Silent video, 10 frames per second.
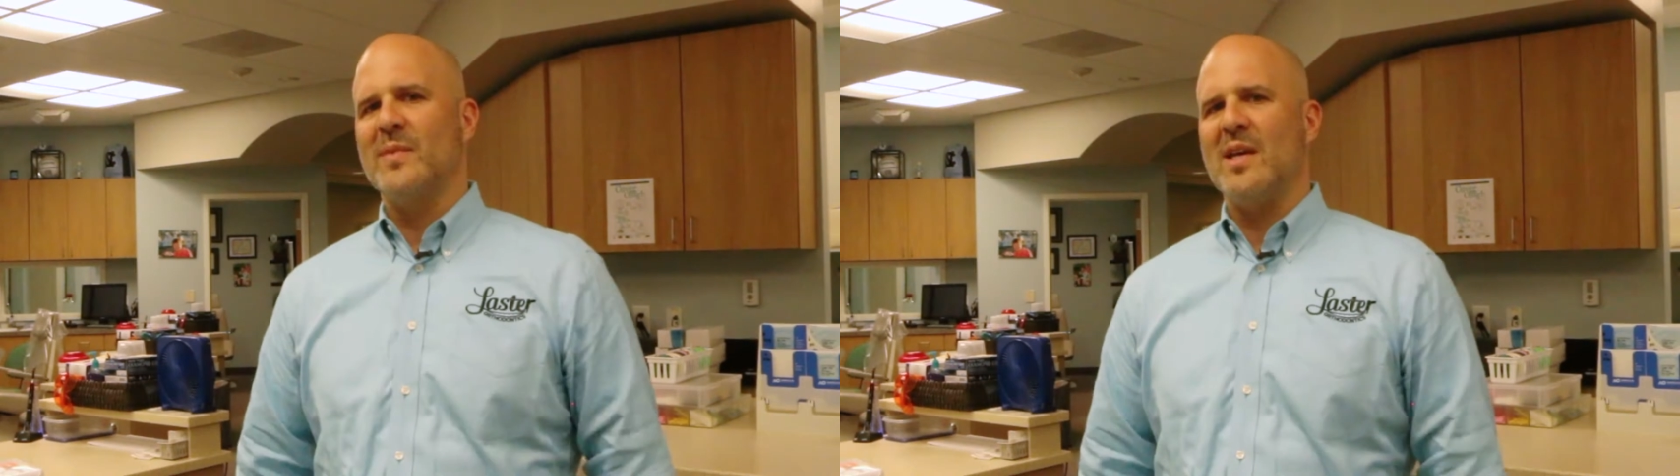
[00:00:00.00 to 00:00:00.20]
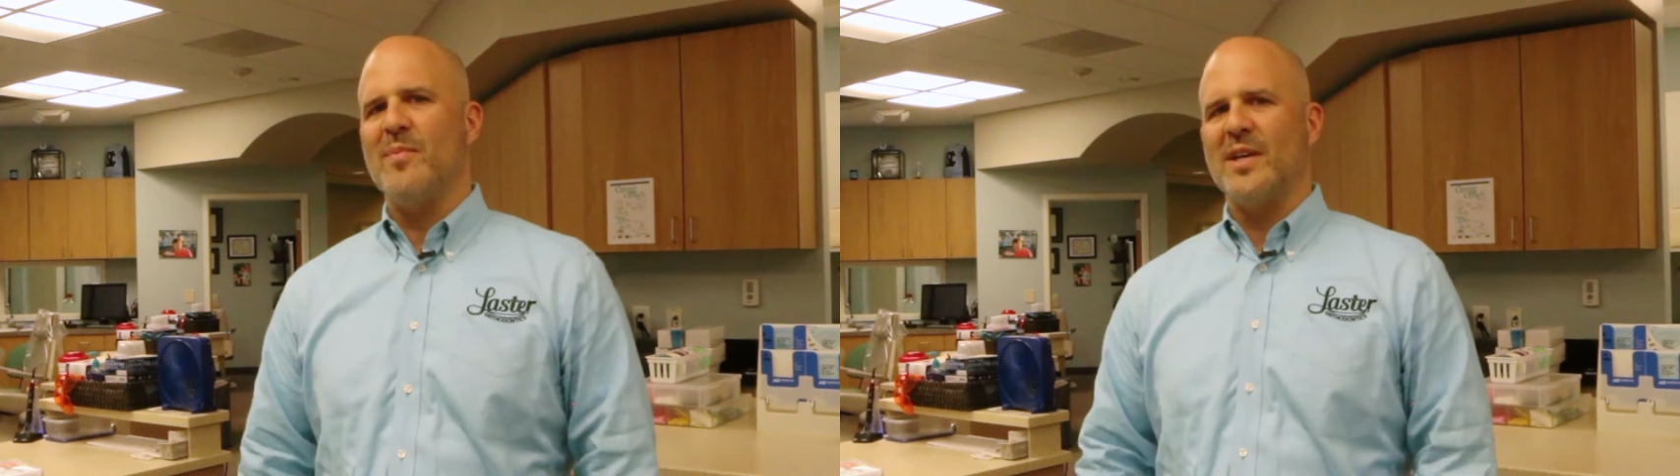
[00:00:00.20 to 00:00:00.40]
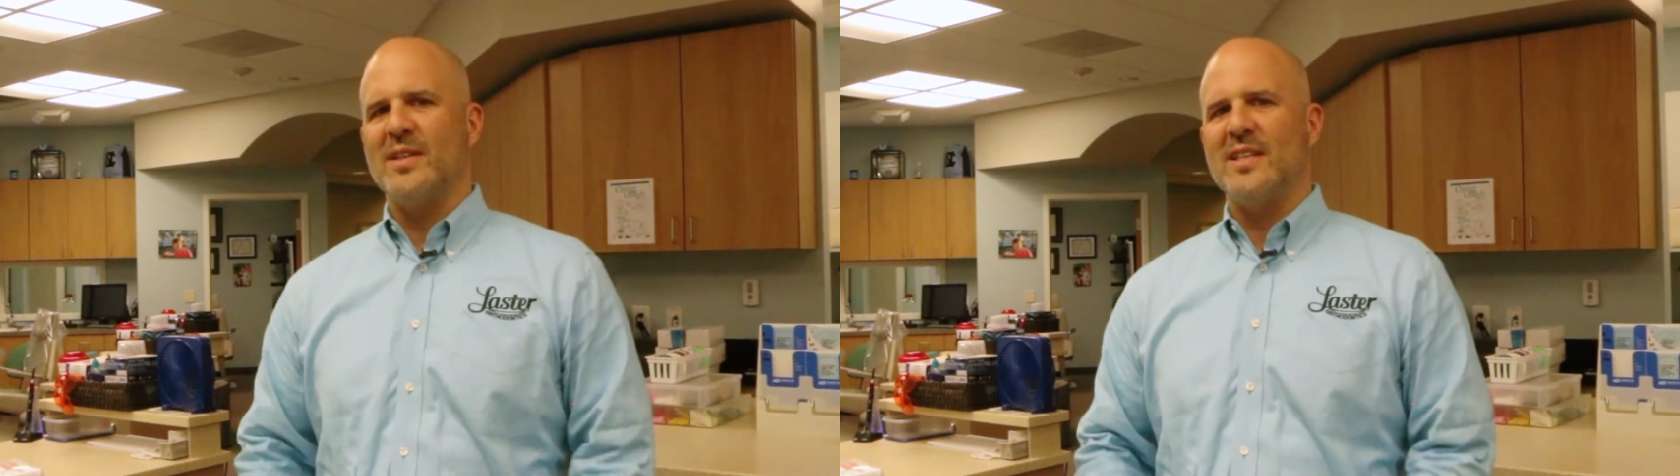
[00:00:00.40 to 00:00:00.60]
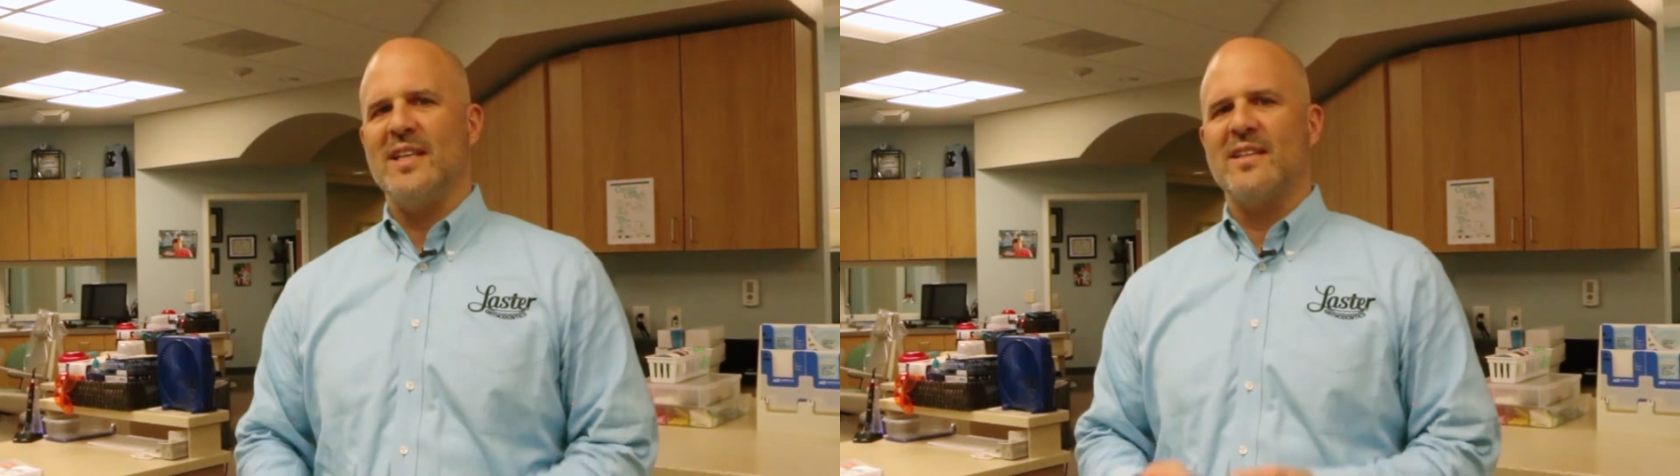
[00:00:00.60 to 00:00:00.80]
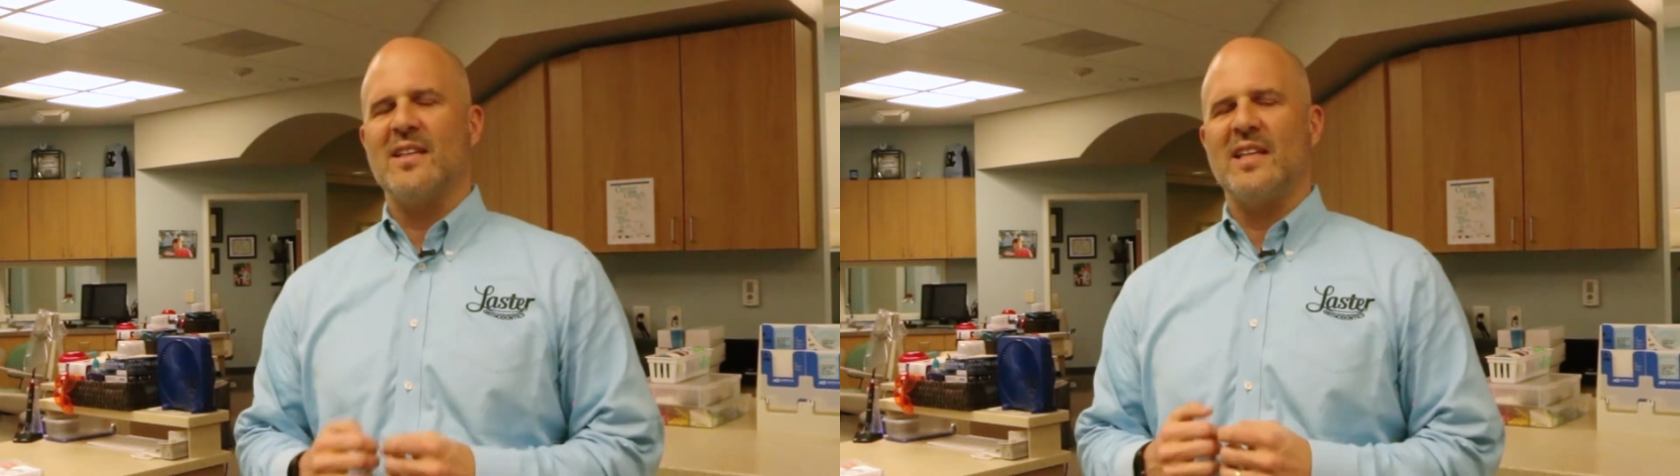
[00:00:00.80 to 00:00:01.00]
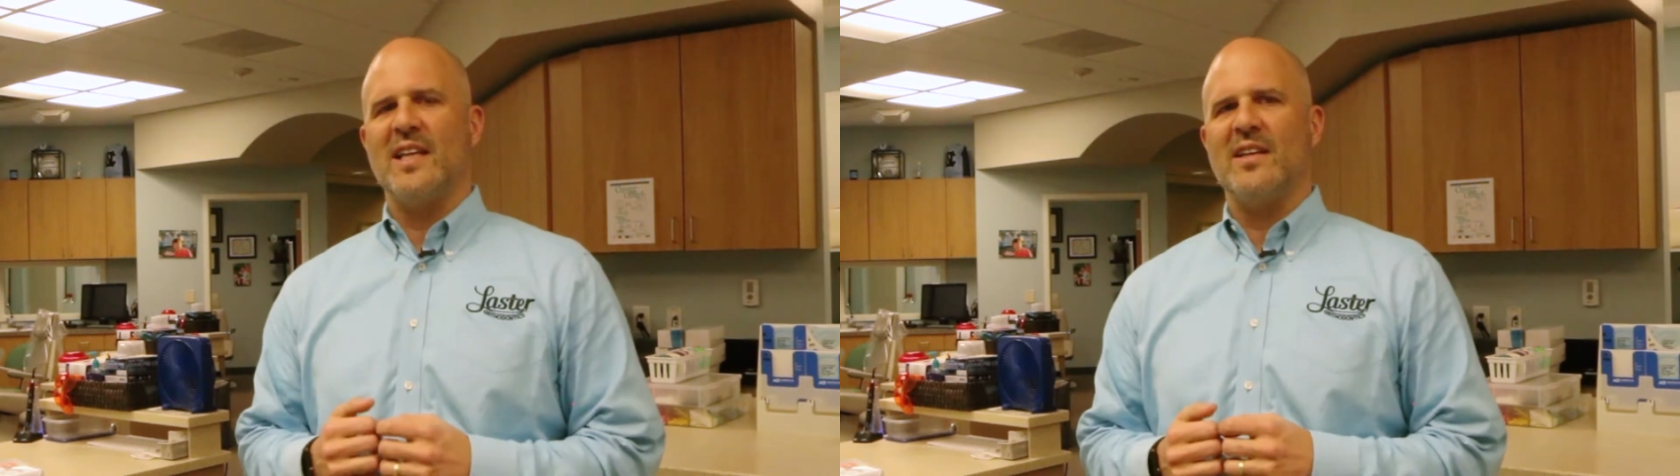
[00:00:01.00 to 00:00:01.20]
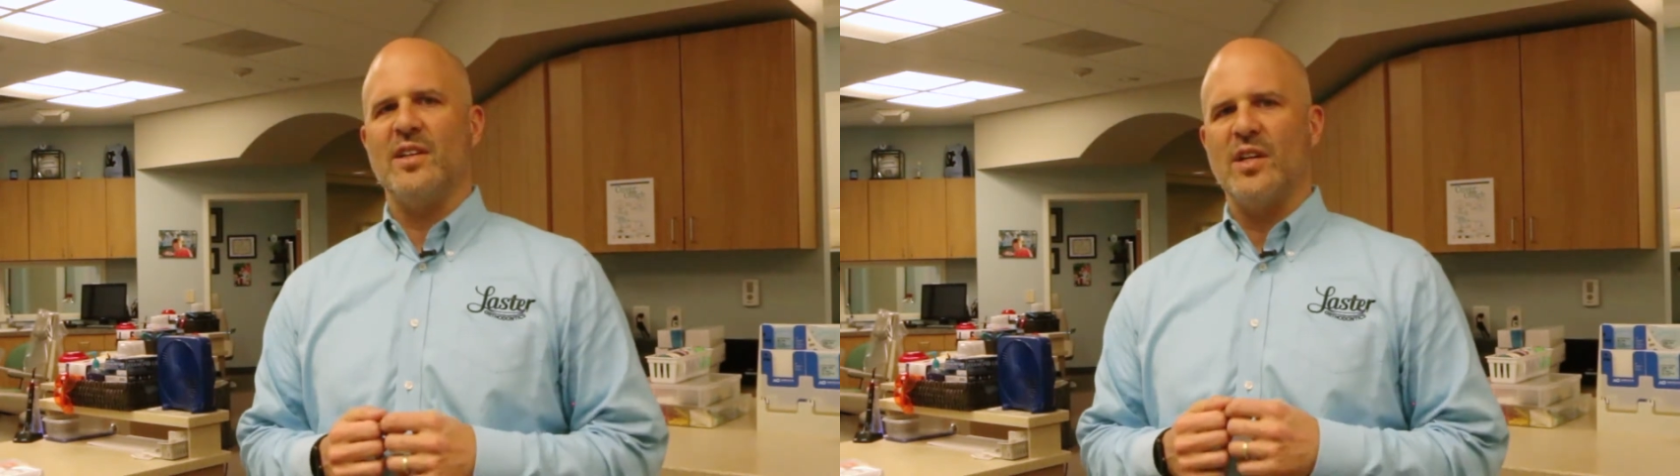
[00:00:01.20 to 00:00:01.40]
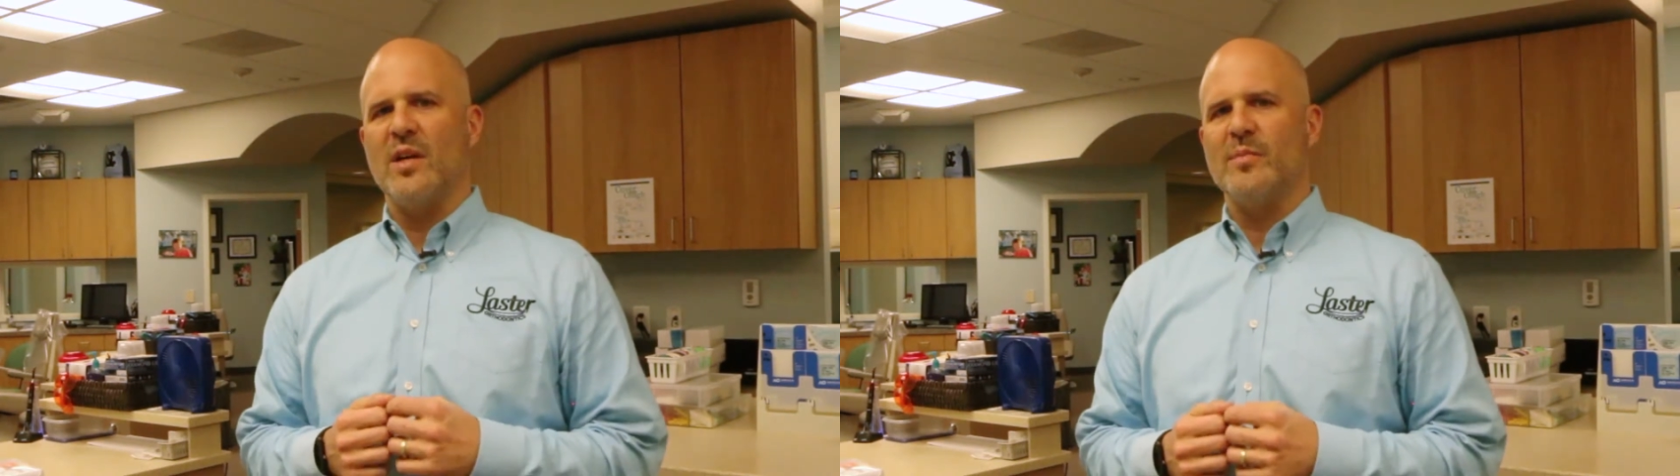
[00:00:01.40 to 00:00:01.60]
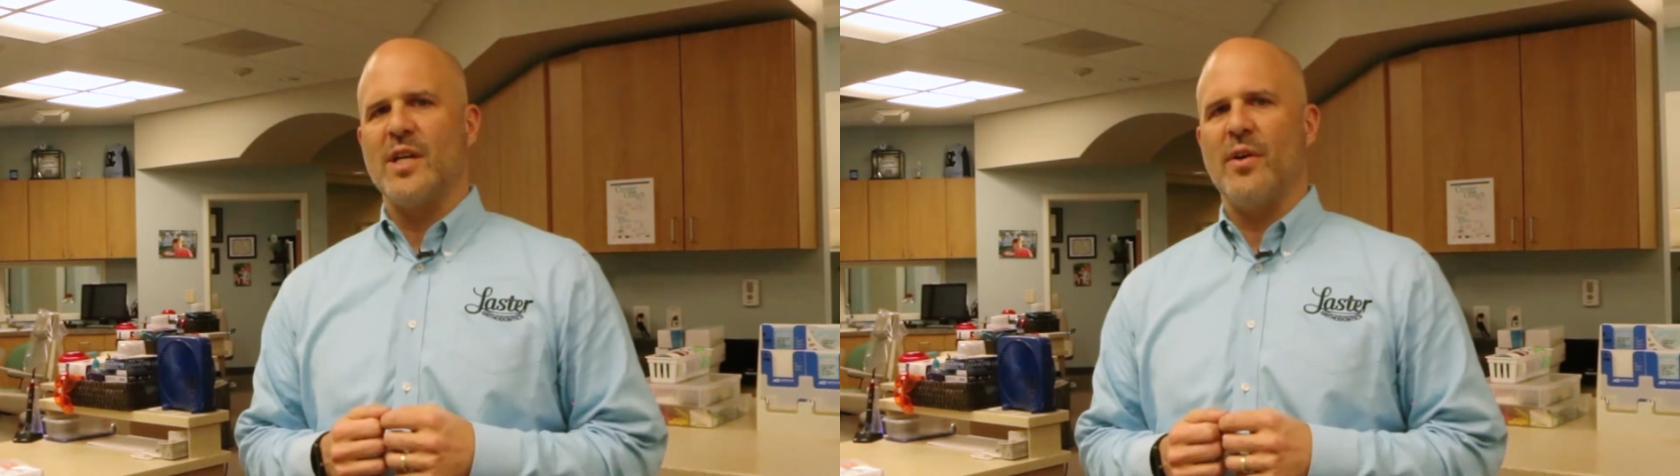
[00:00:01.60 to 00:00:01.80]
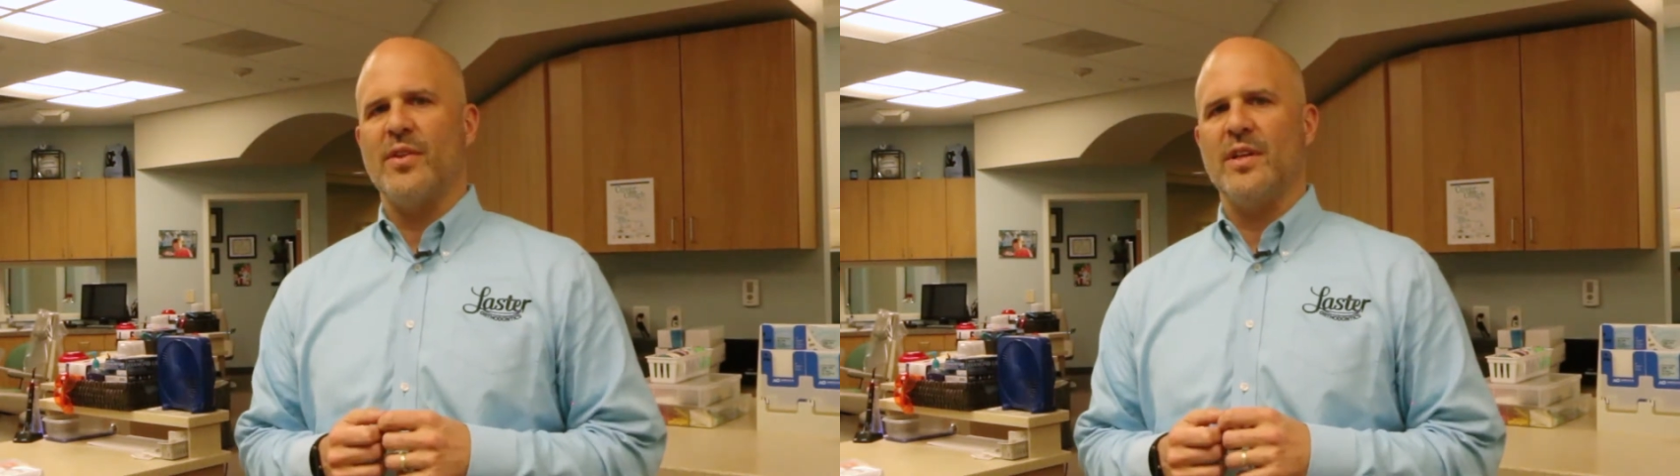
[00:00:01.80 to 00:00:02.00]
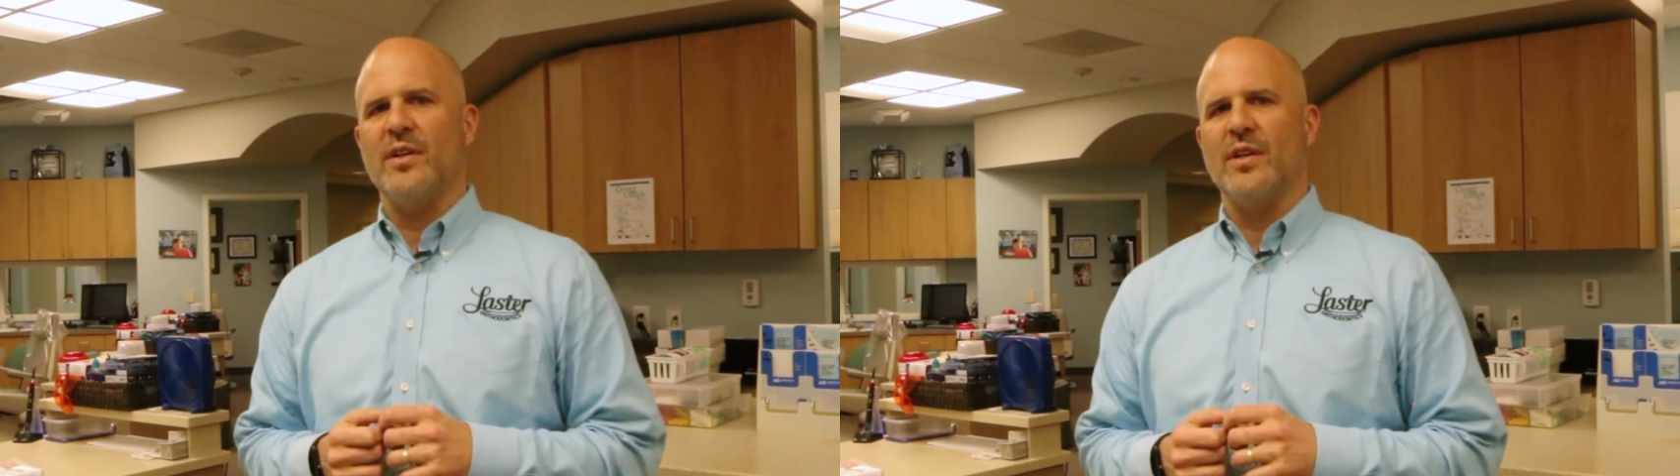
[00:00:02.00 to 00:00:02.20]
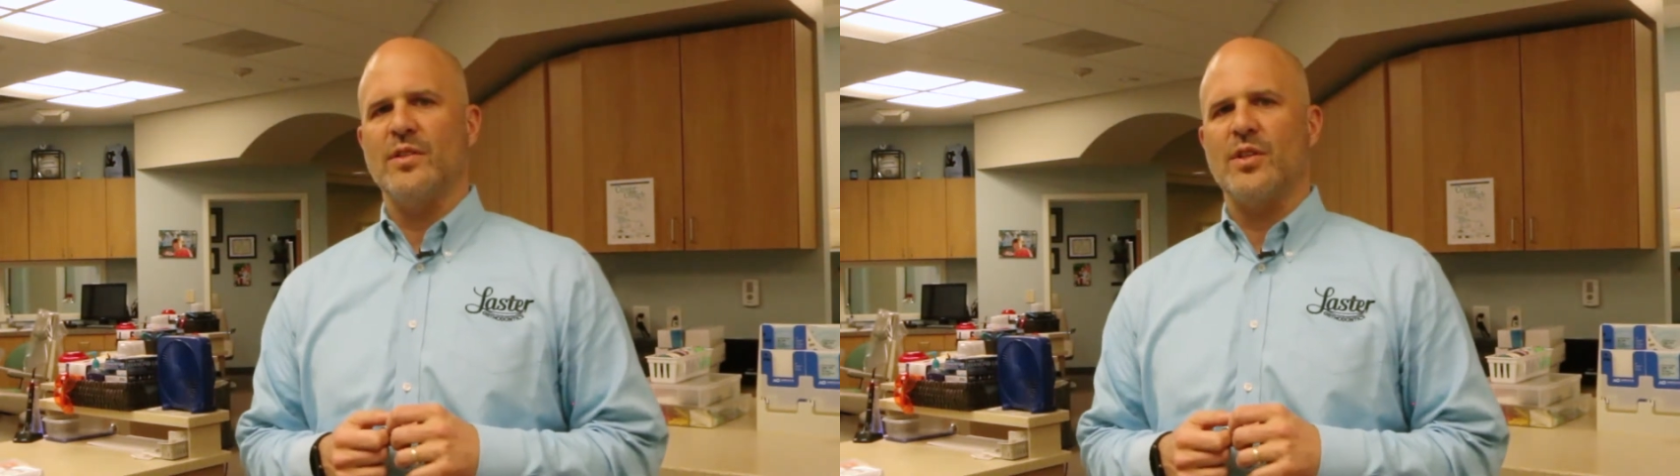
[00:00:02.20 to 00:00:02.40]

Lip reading: keeping your teeth clean and your gums healthy during